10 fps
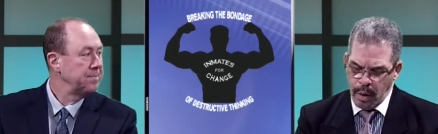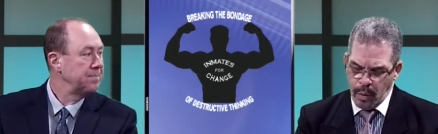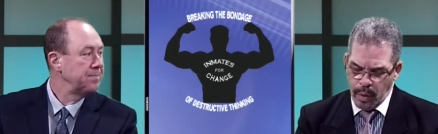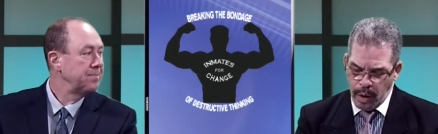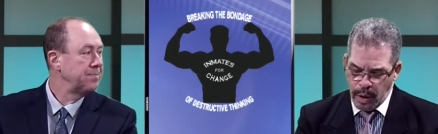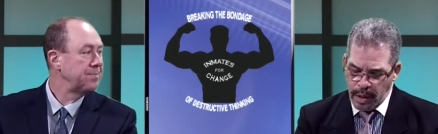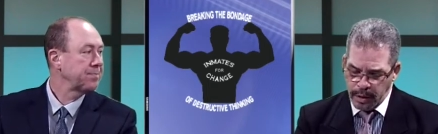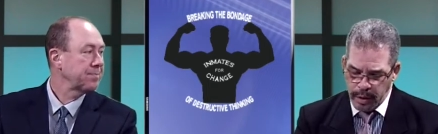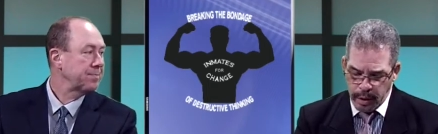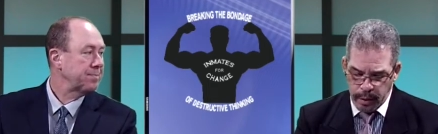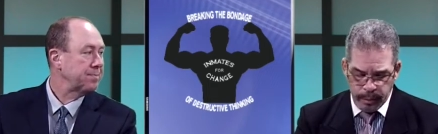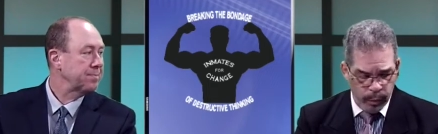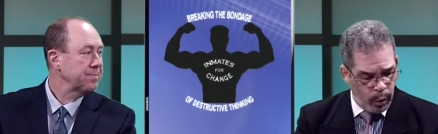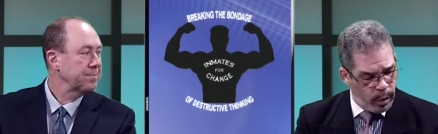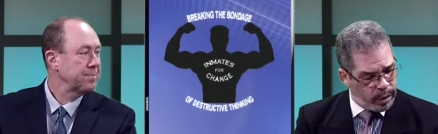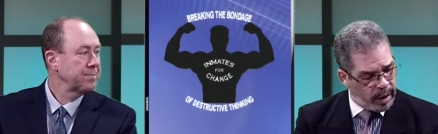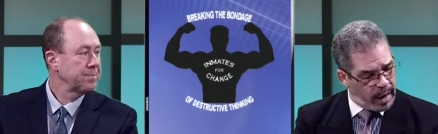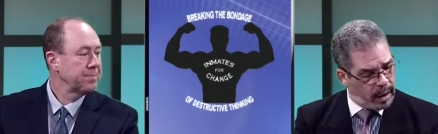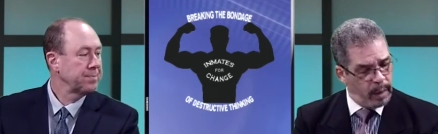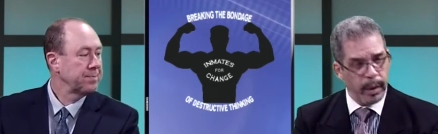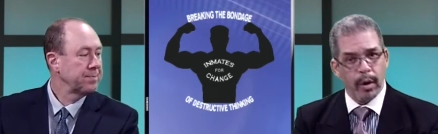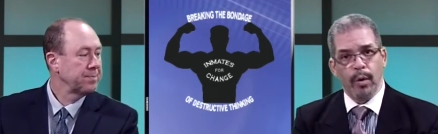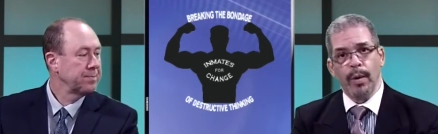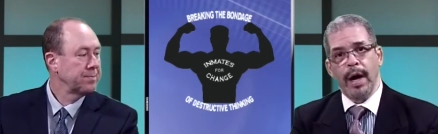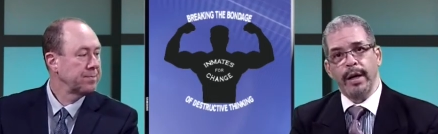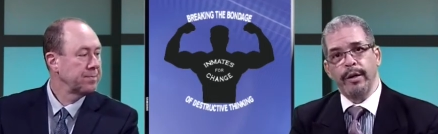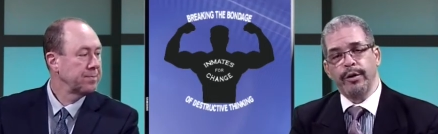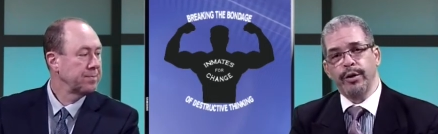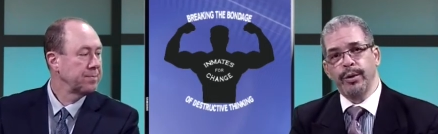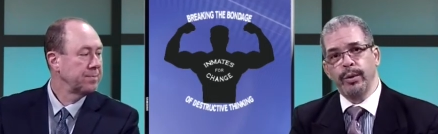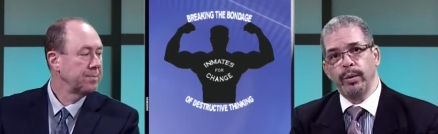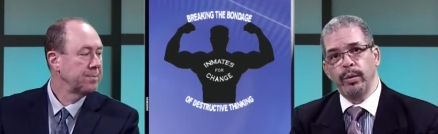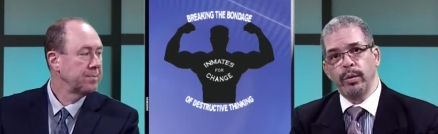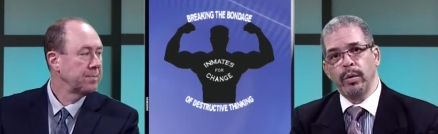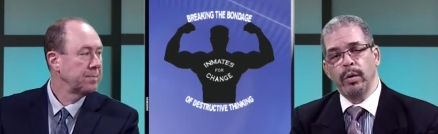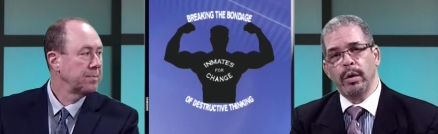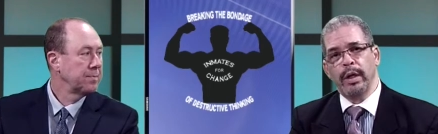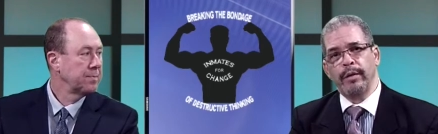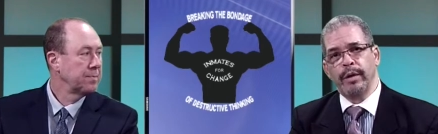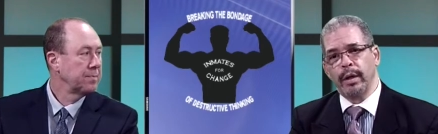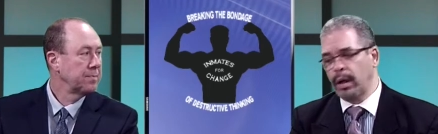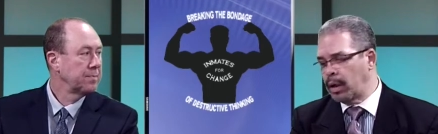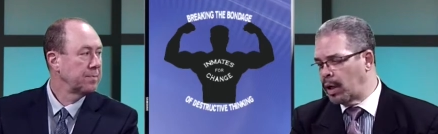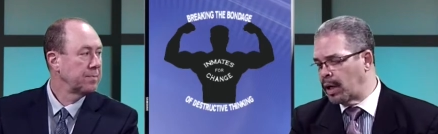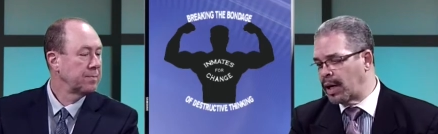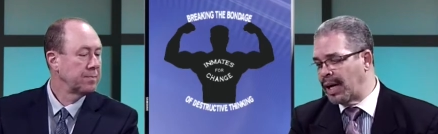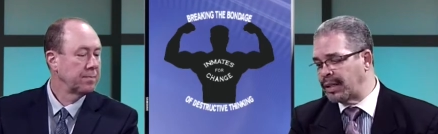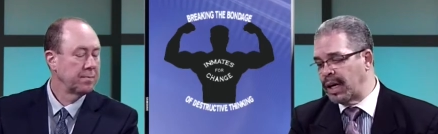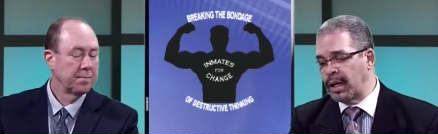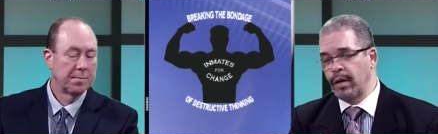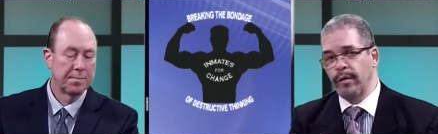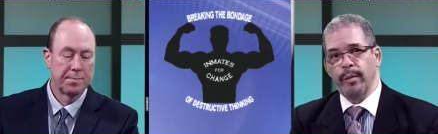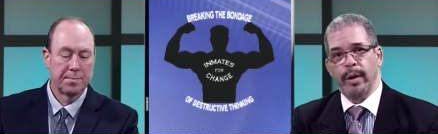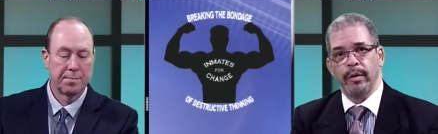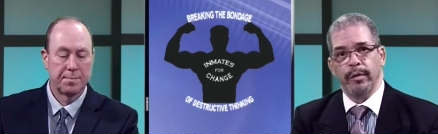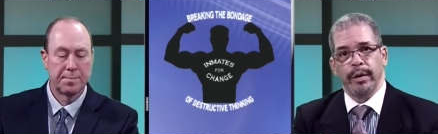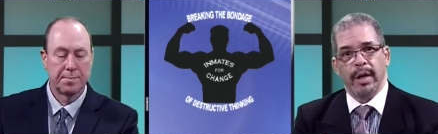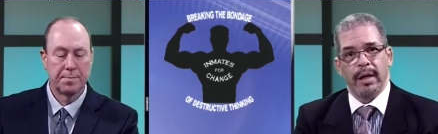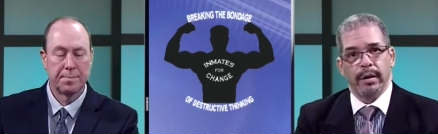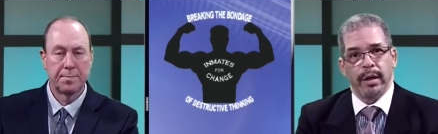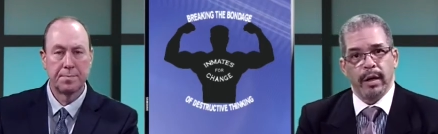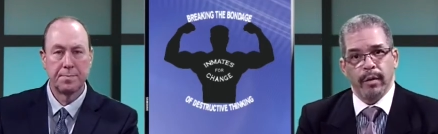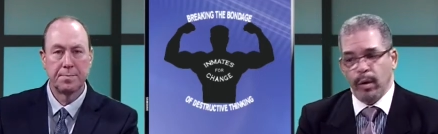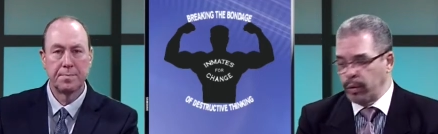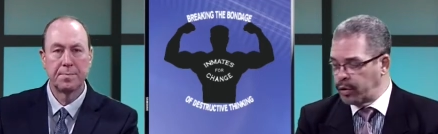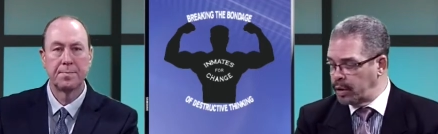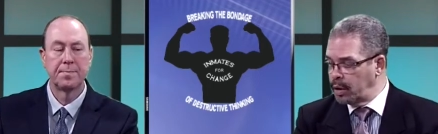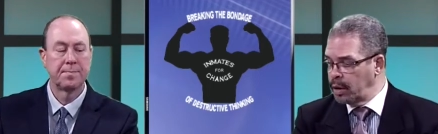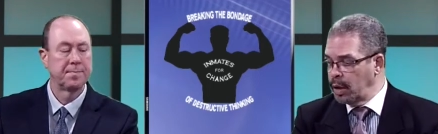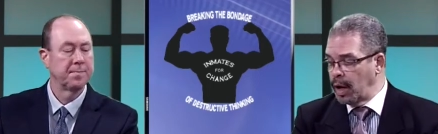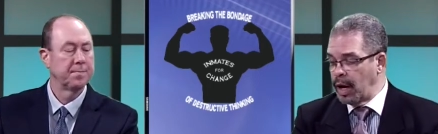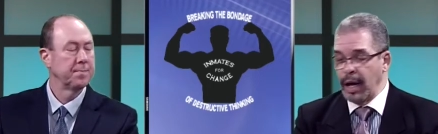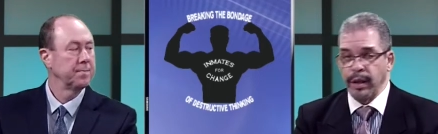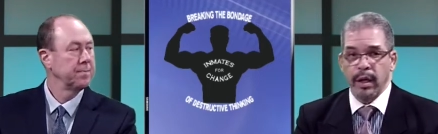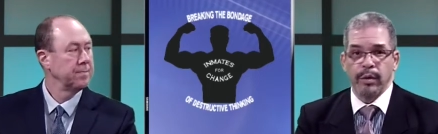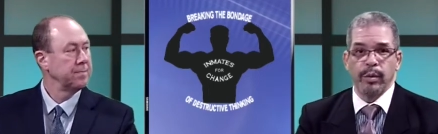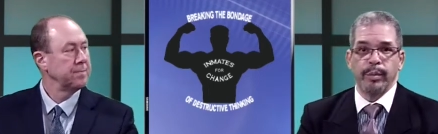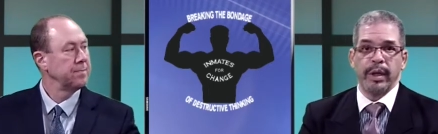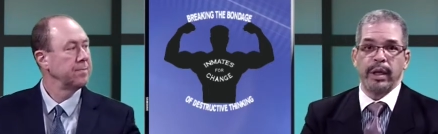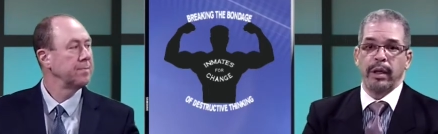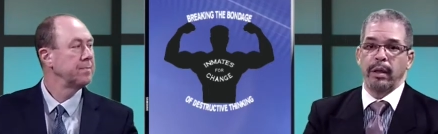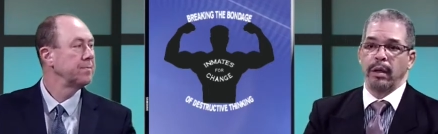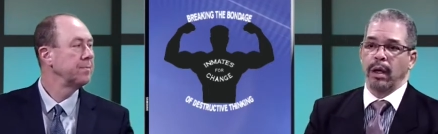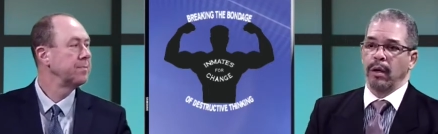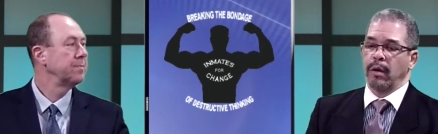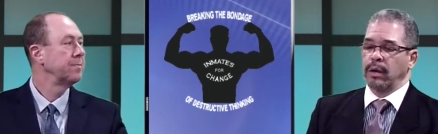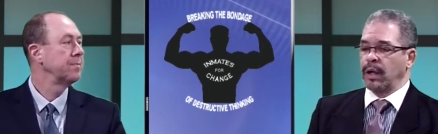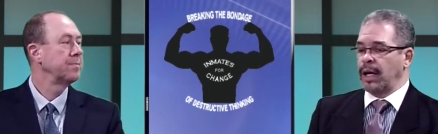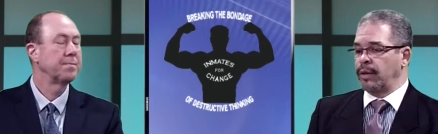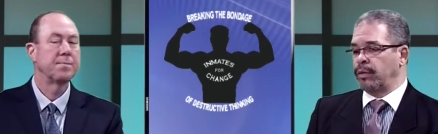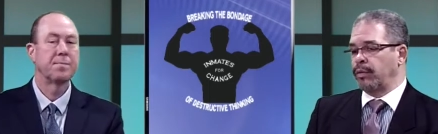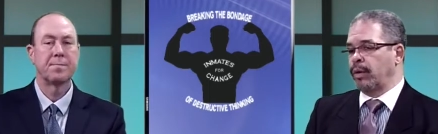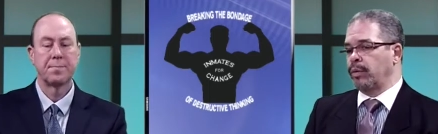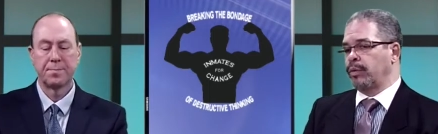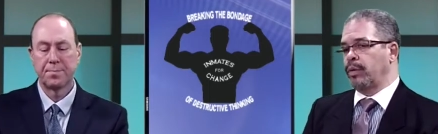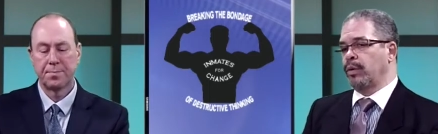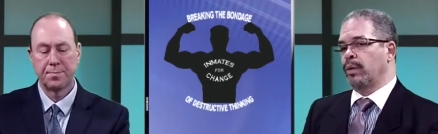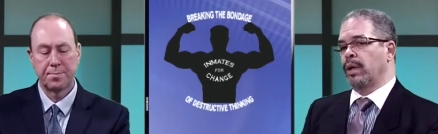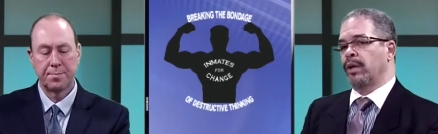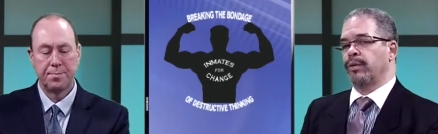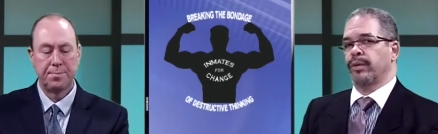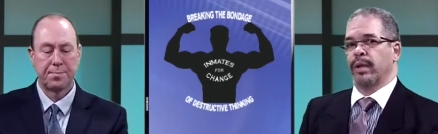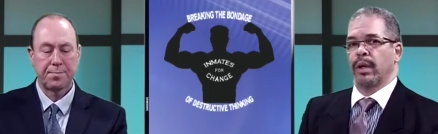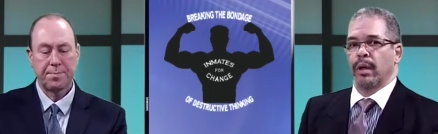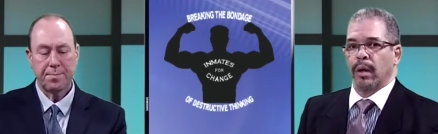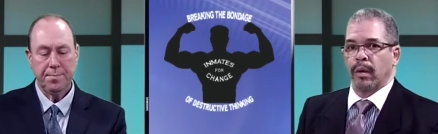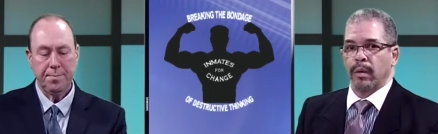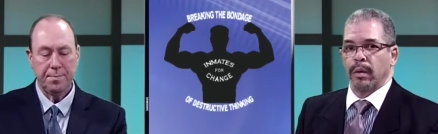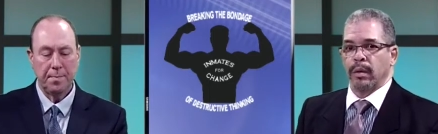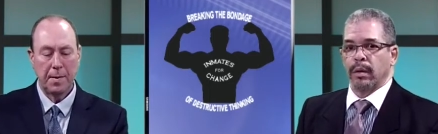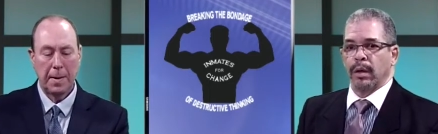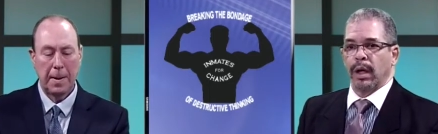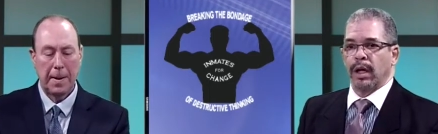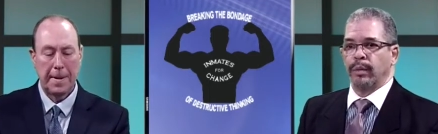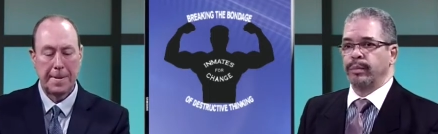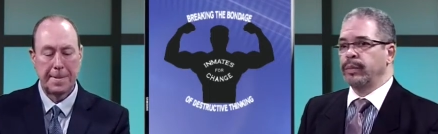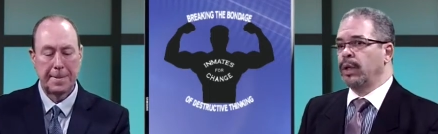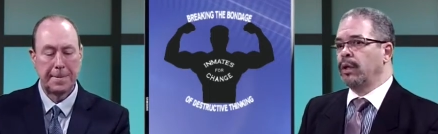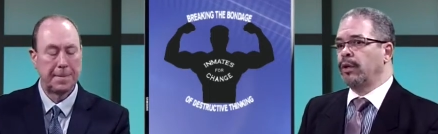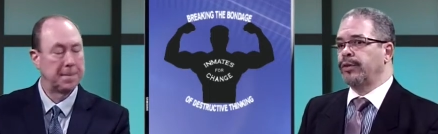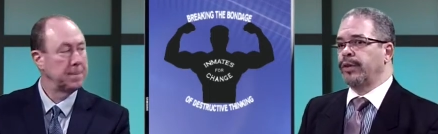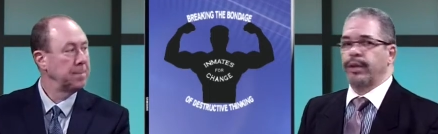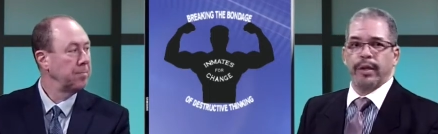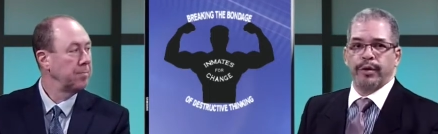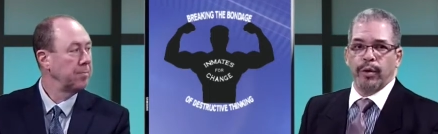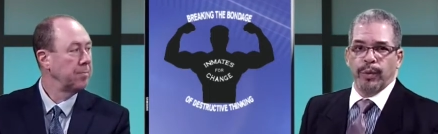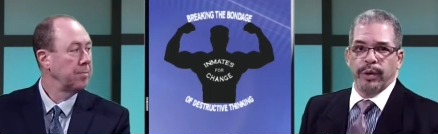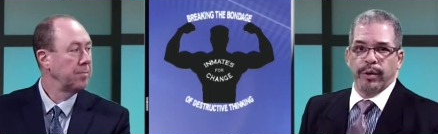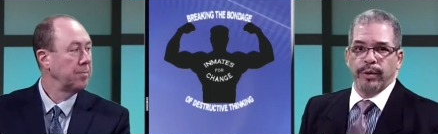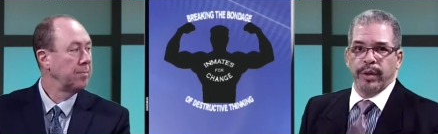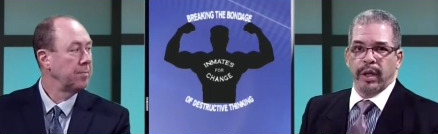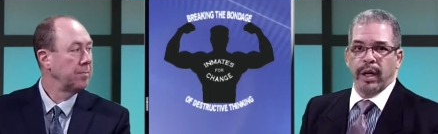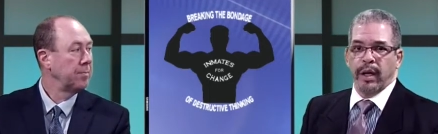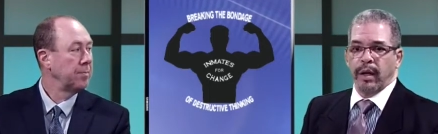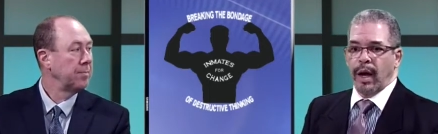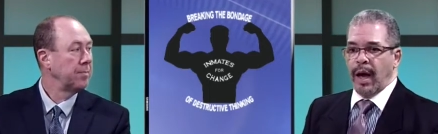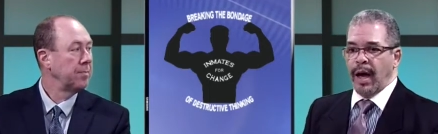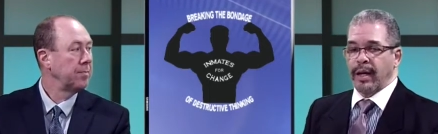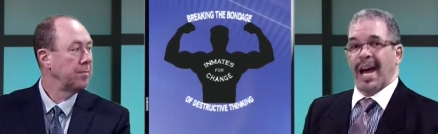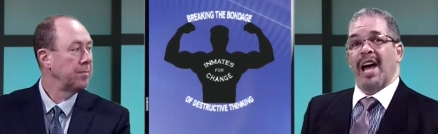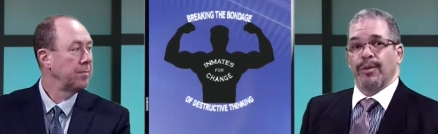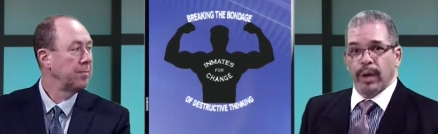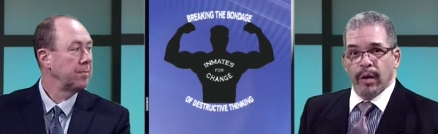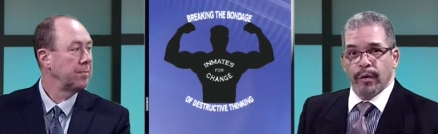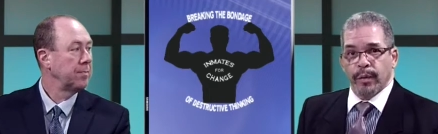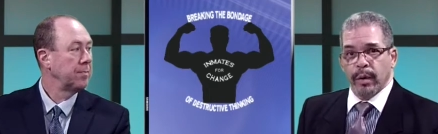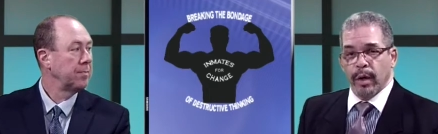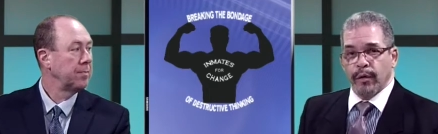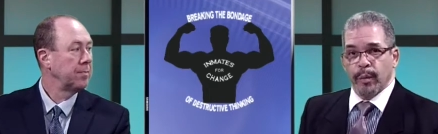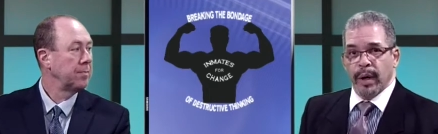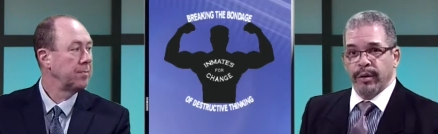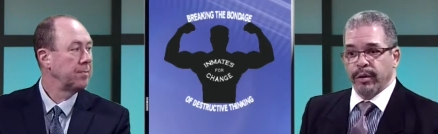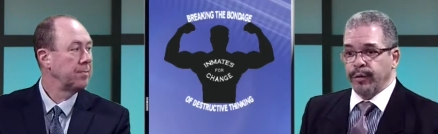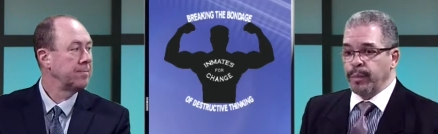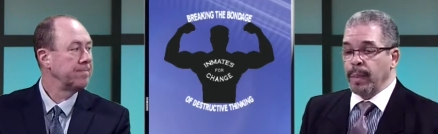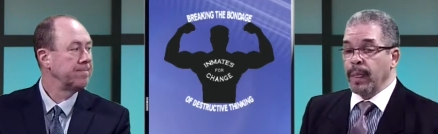Speaker 1: Well, I'll tell you. With that, let me go right into leaving uh, contact information for Dr. Dave Olson. And this will be along the lines of those of you who are interested along um, statistical research again and gathering inf information